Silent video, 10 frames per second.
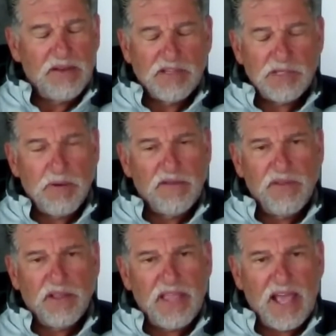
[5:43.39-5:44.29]

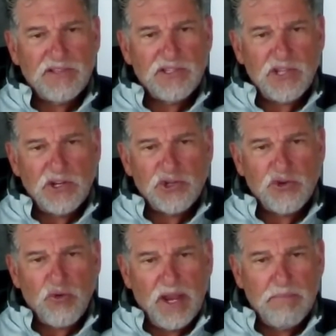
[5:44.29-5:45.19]
Springfield has such
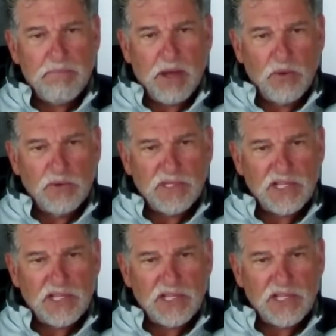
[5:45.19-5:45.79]
great bones,